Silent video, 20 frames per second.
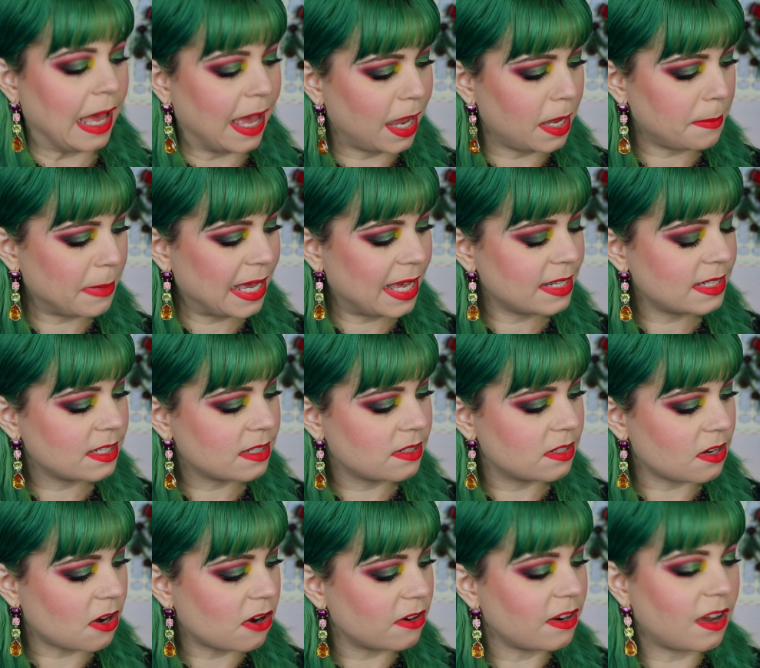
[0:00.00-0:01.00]
Eye
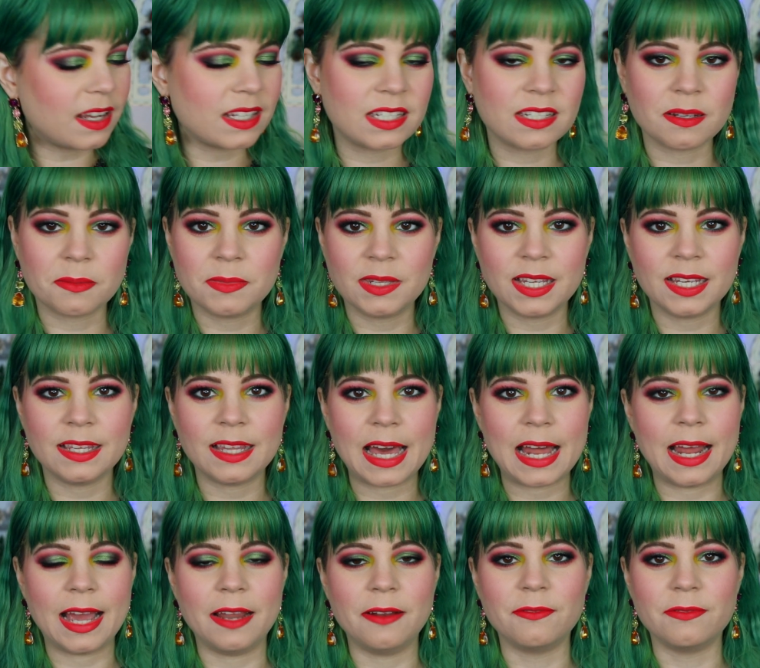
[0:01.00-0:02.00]
masks are not something
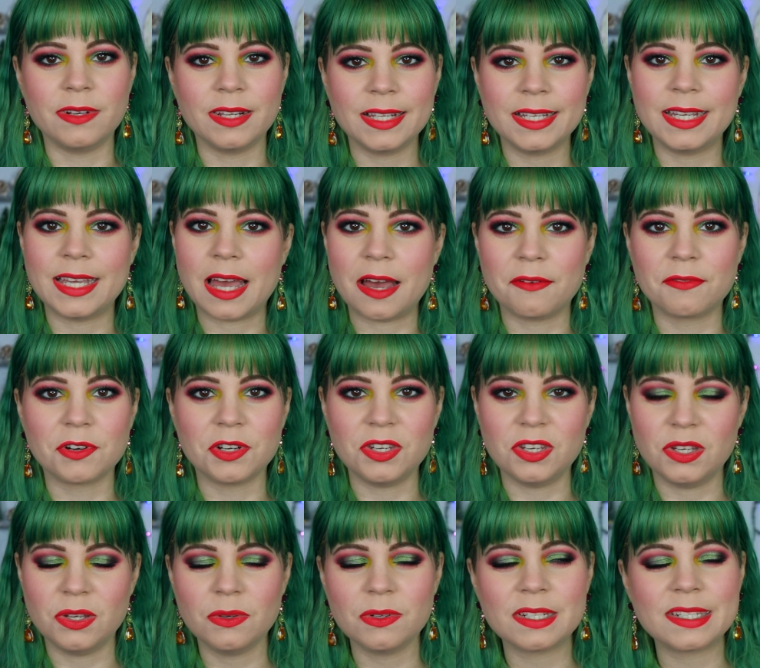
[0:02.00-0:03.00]
that I really ever
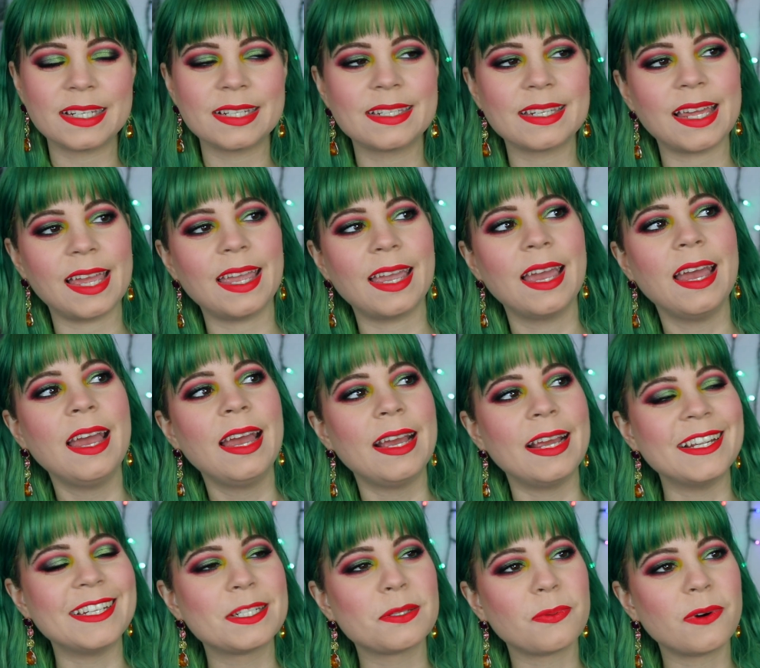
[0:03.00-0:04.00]
use. It's like,
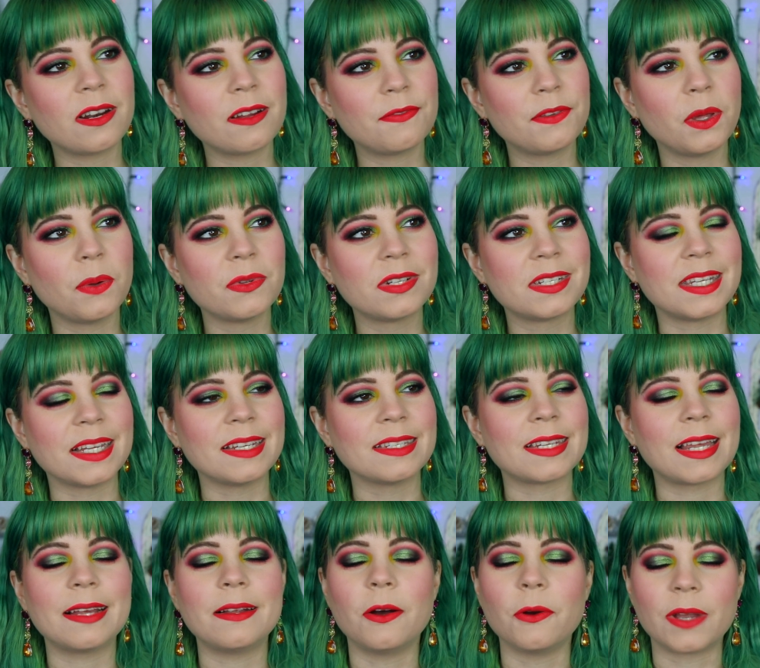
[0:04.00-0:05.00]
it's one of those
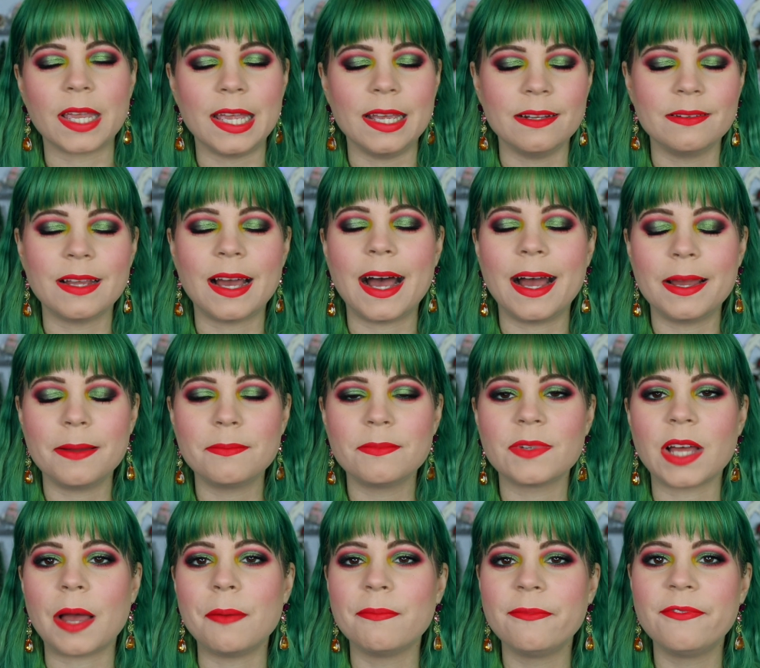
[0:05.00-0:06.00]
things that, okay,
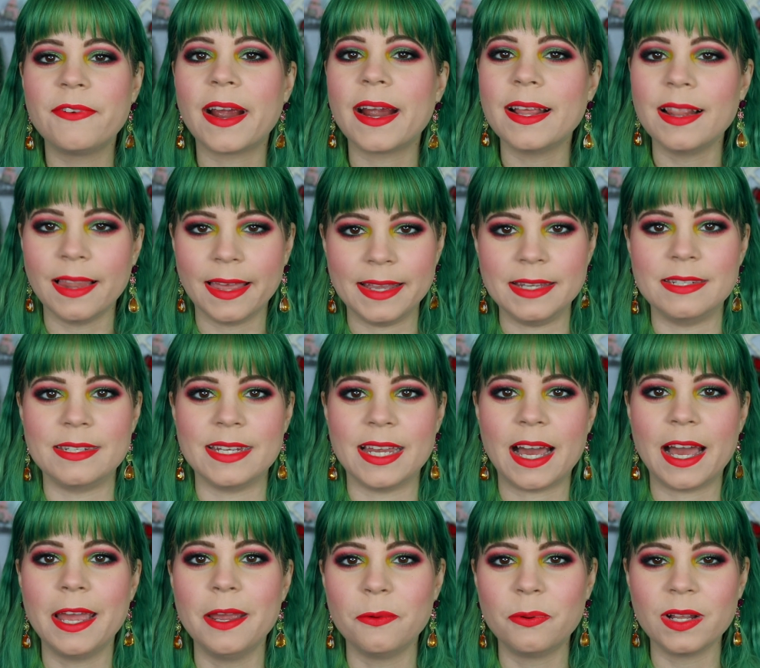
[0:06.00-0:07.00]
I'm very
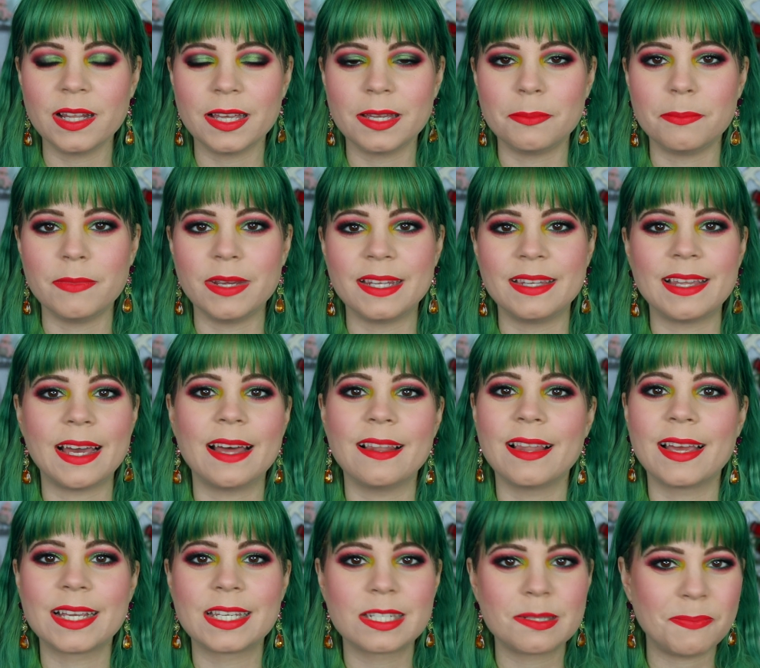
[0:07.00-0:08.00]
lazy, I will admit that.
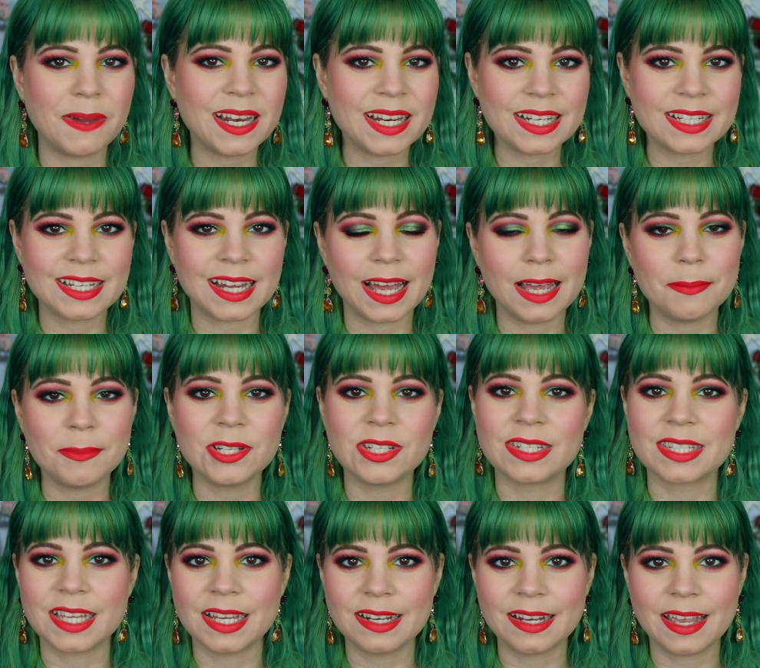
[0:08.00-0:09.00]
Like, spending time on
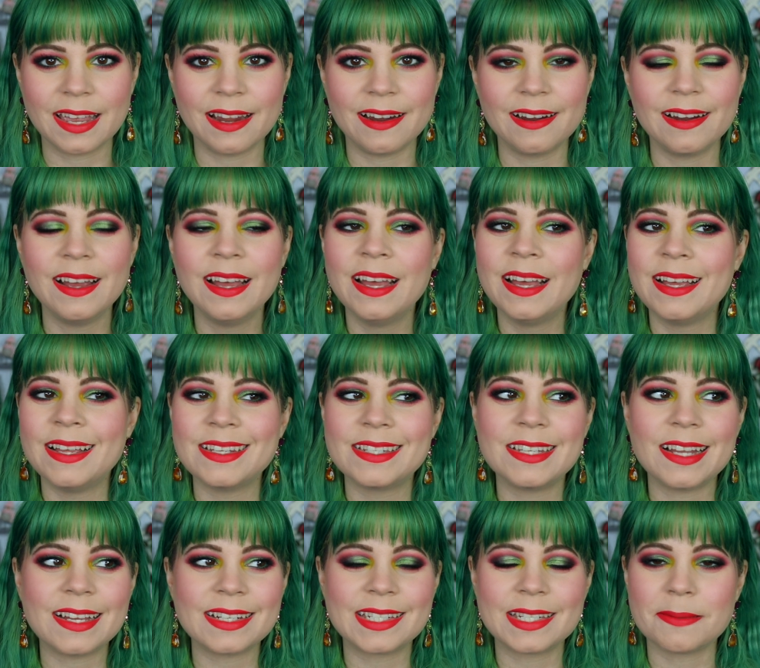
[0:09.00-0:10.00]
skincare
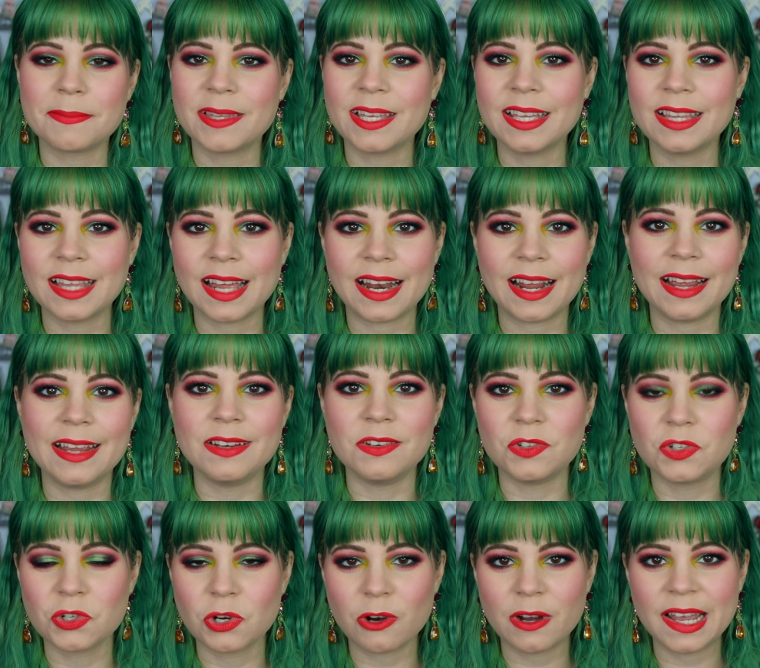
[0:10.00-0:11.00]
is not something that I
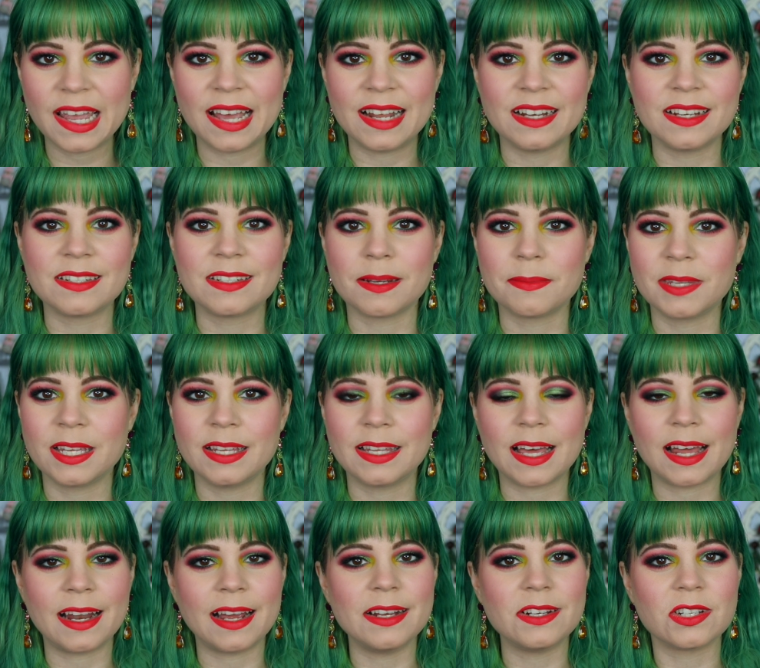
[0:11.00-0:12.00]
enjoy, and it's something
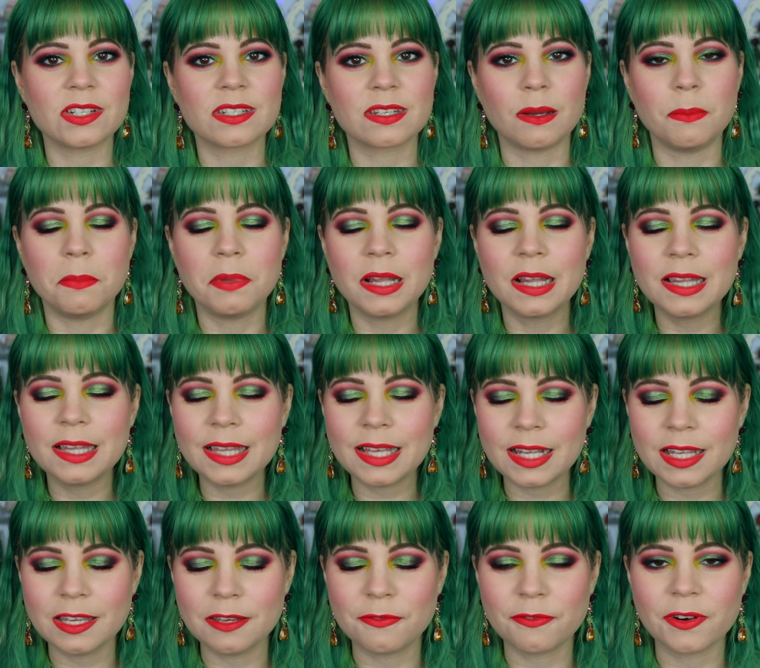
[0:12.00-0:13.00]
that I just
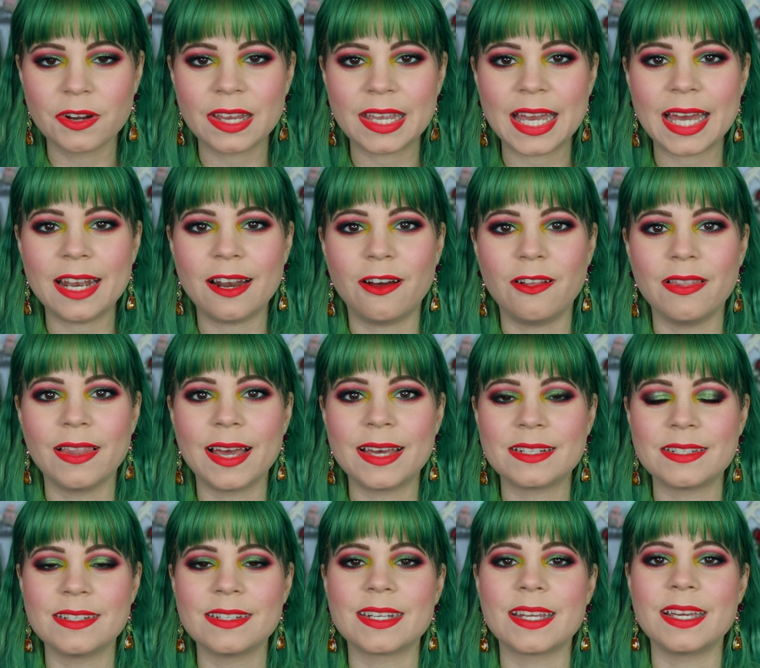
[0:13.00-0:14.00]
completely forget
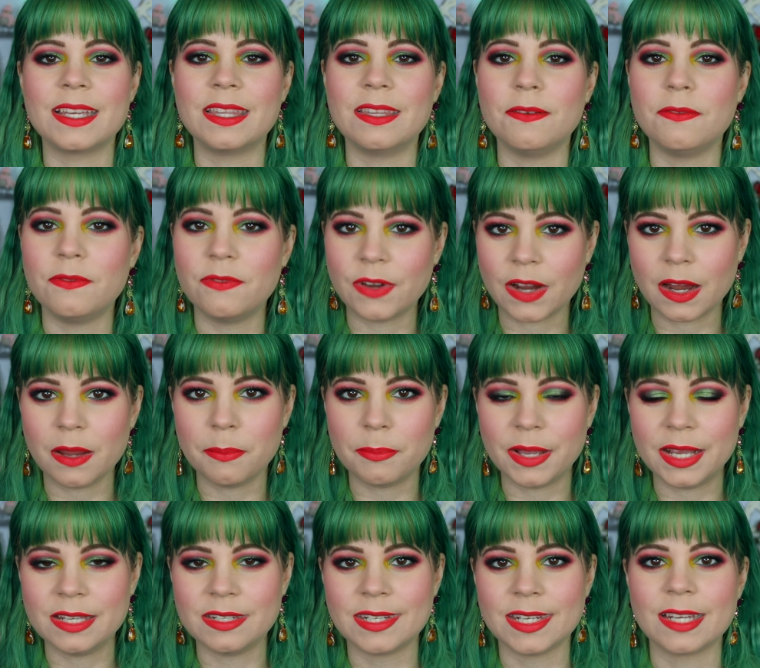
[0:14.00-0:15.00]
unless it's like the very
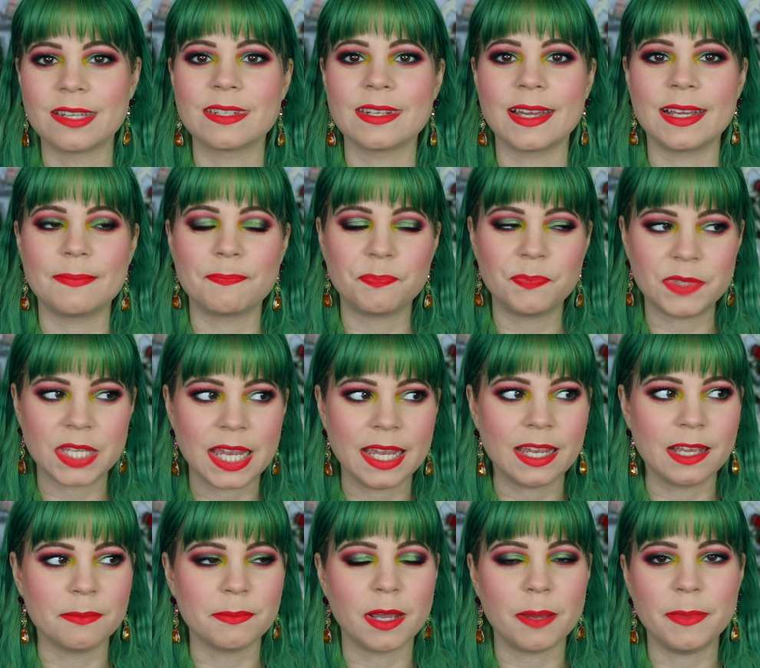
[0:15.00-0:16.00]
basics, like
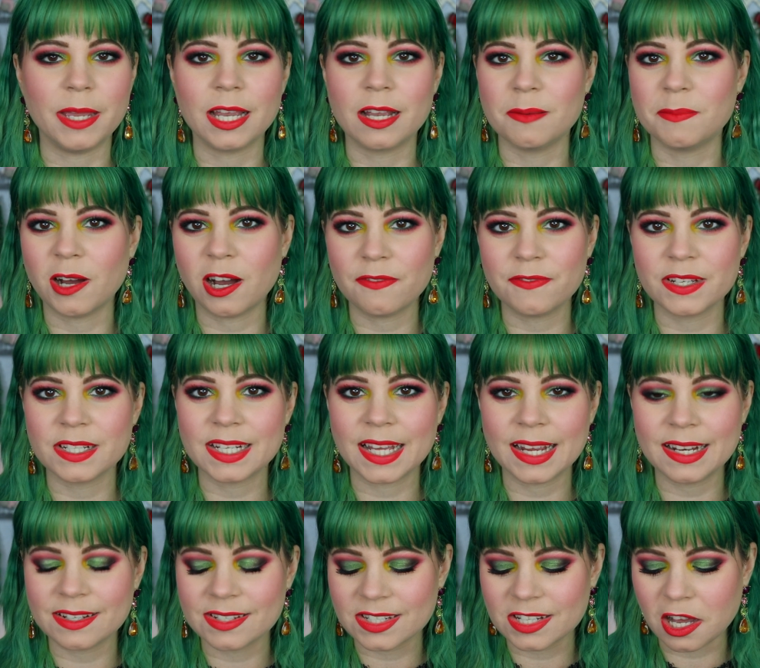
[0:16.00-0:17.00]
taking my makeup off at
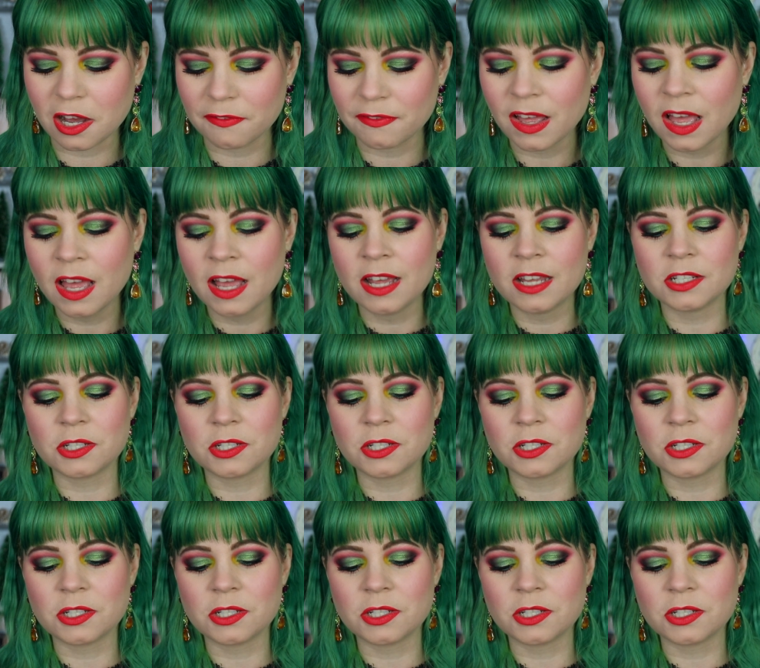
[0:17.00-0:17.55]
night and stuff.